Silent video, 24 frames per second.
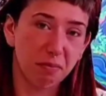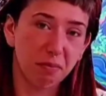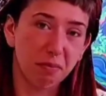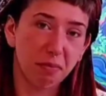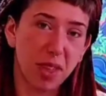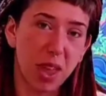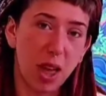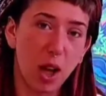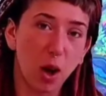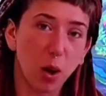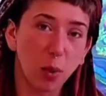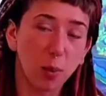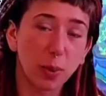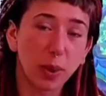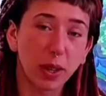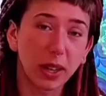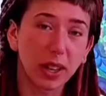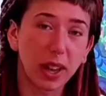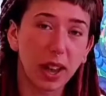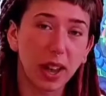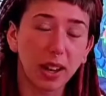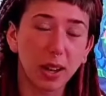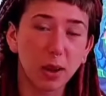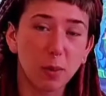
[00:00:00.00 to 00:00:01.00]
helping
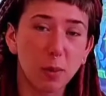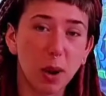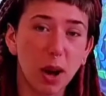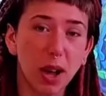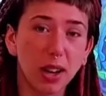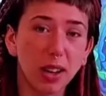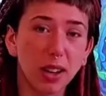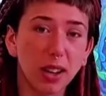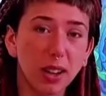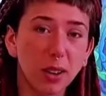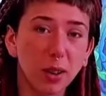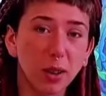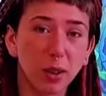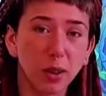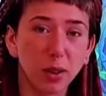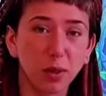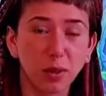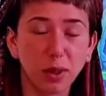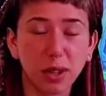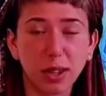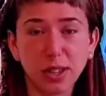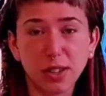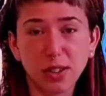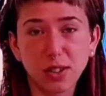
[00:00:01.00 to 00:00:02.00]
anybody or
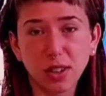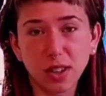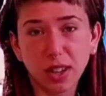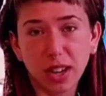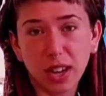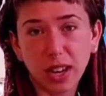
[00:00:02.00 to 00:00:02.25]
reaching